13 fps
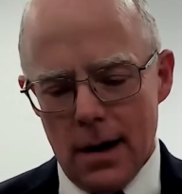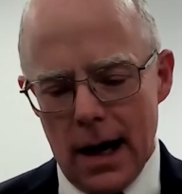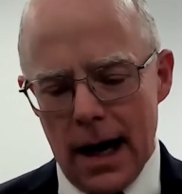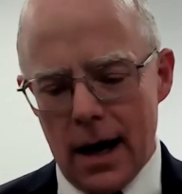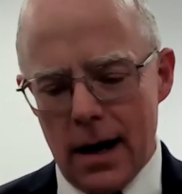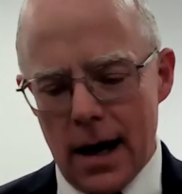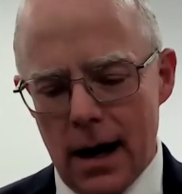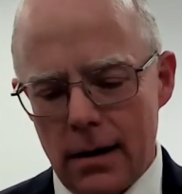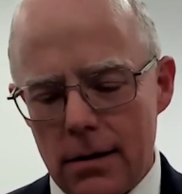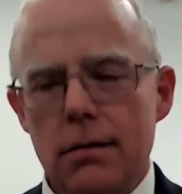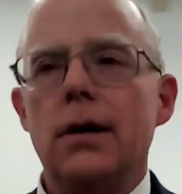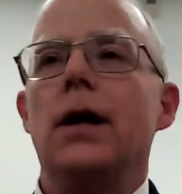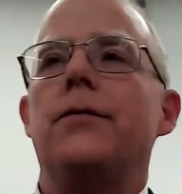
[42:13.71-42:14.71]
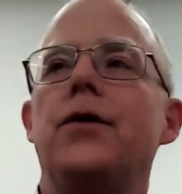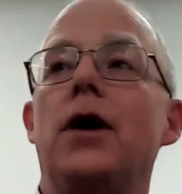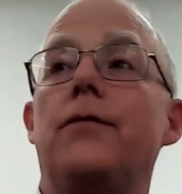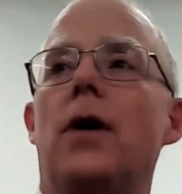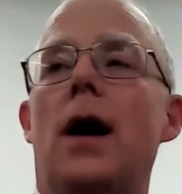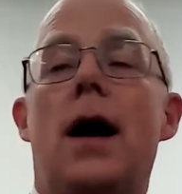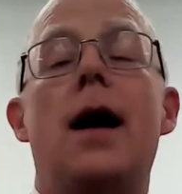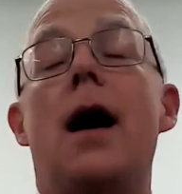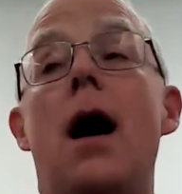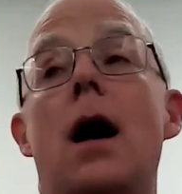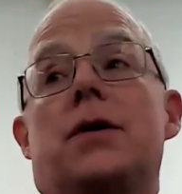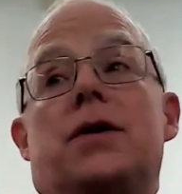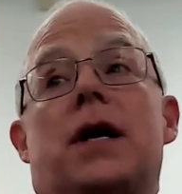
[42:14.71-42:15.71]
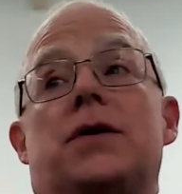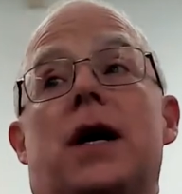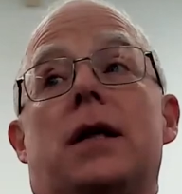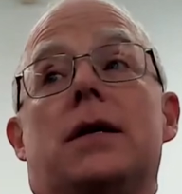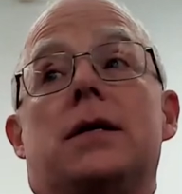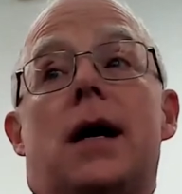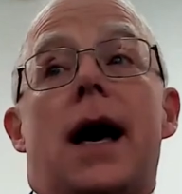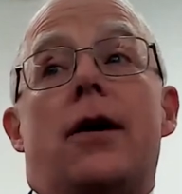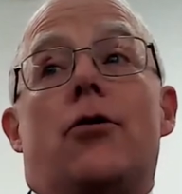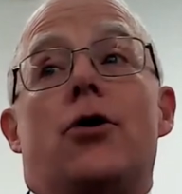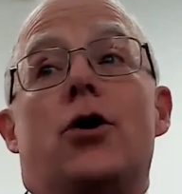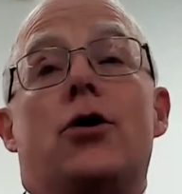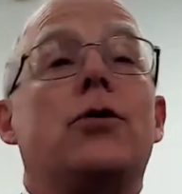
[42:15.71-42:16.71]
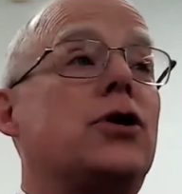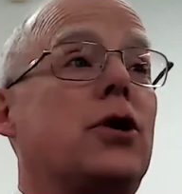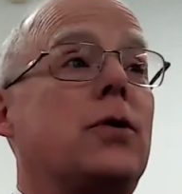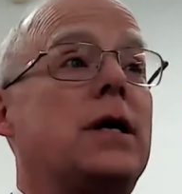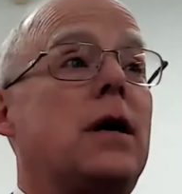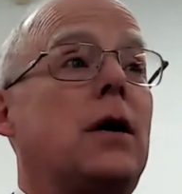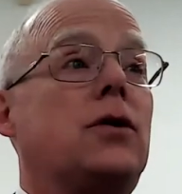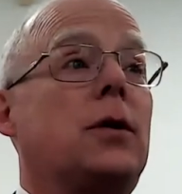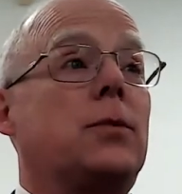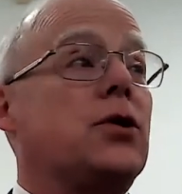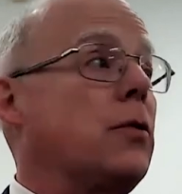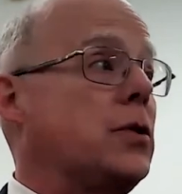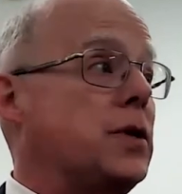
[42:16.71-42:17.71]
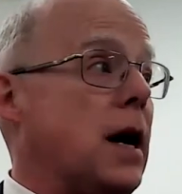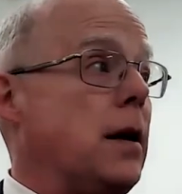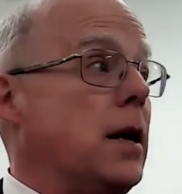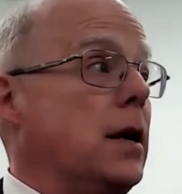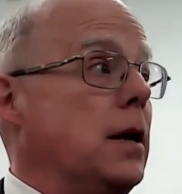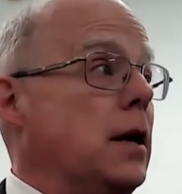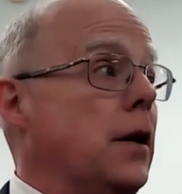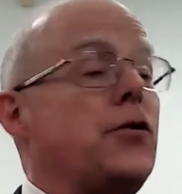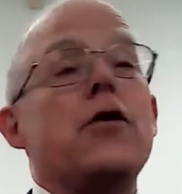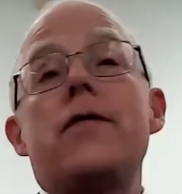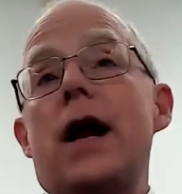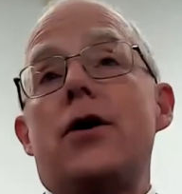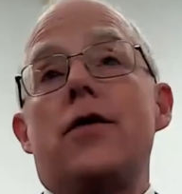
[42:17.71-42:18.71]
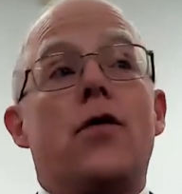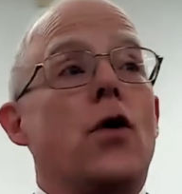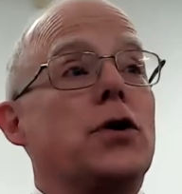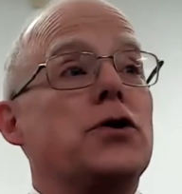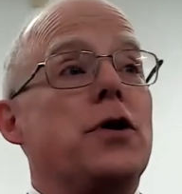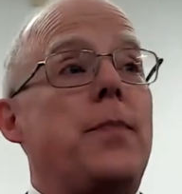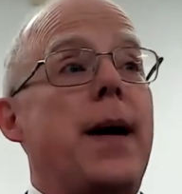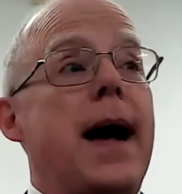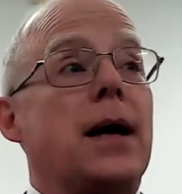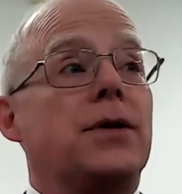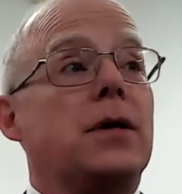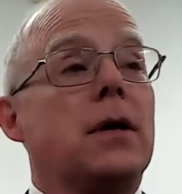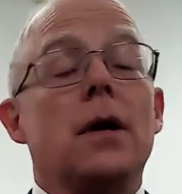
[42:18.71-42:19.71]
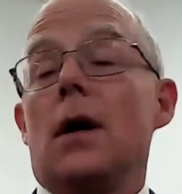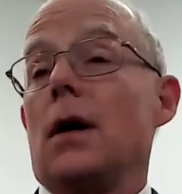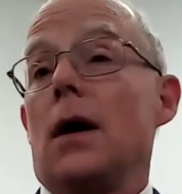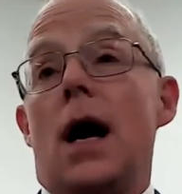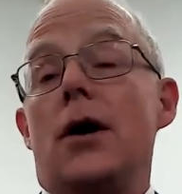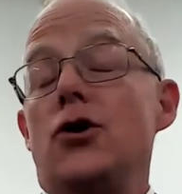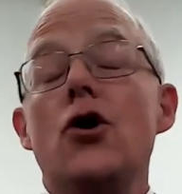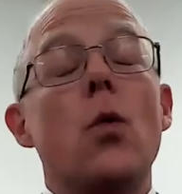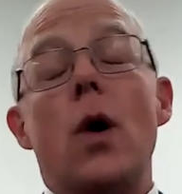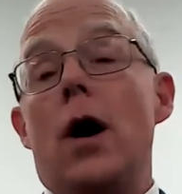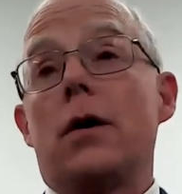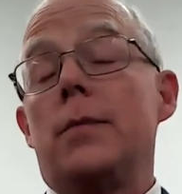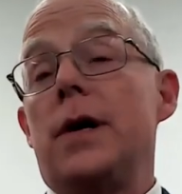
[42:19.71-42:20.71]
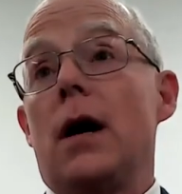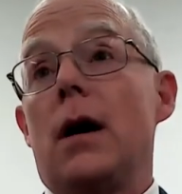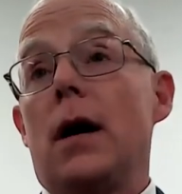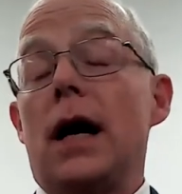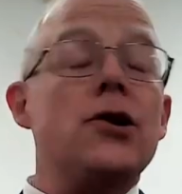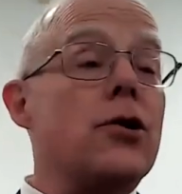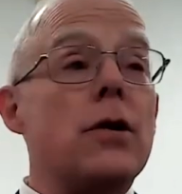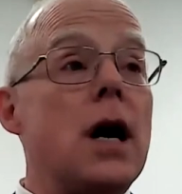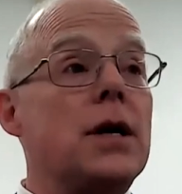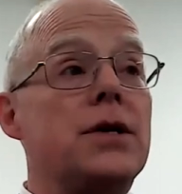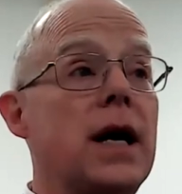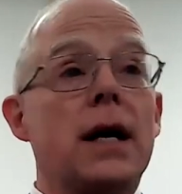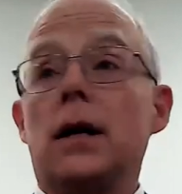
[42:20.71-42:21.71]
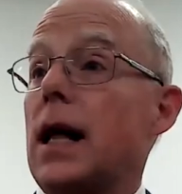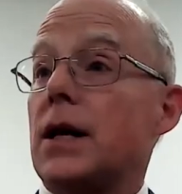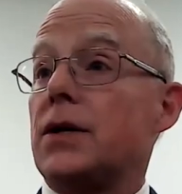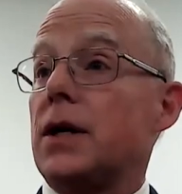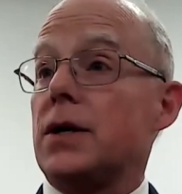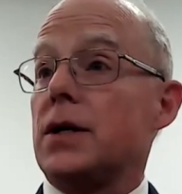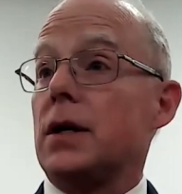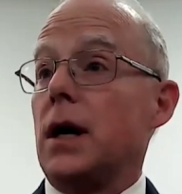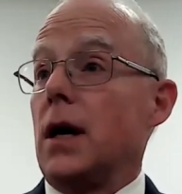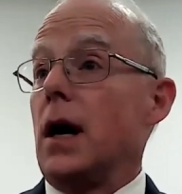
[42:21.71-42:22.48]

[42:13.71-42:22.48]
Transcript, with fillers: And uh, if, if honestly, I say this, I don't know who's who in here, so I'm just throwing this out. If you've got a divorce in your past, uh, you're welcome here, and you're not a second class citizen.